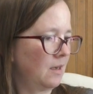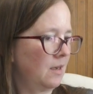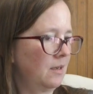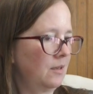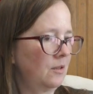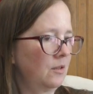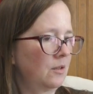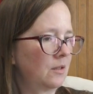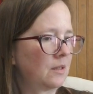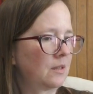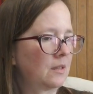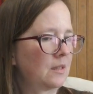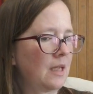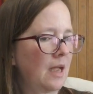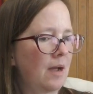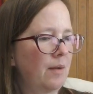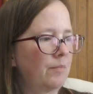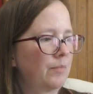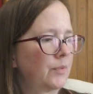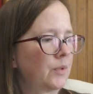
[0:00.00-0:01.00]
under
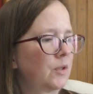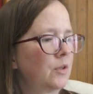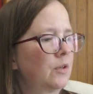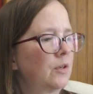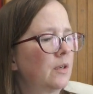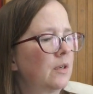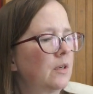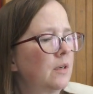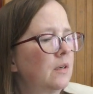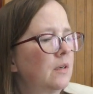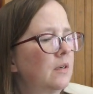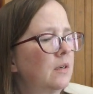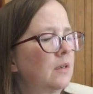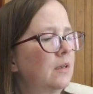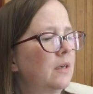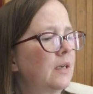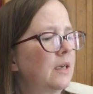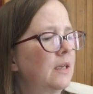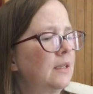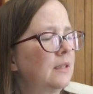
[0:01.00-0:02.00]
Sampler
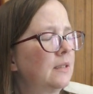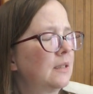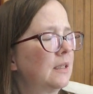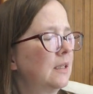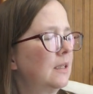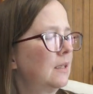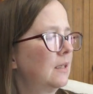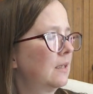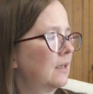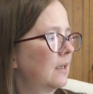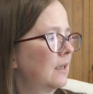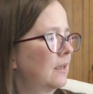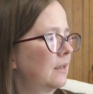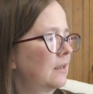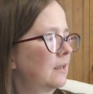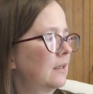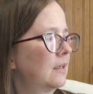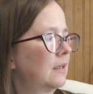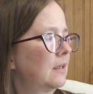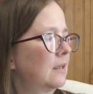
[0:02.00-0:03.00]

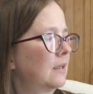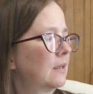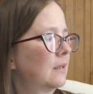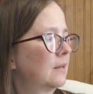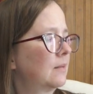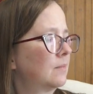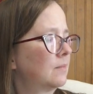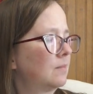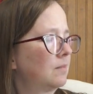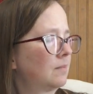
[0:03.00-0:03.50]
1819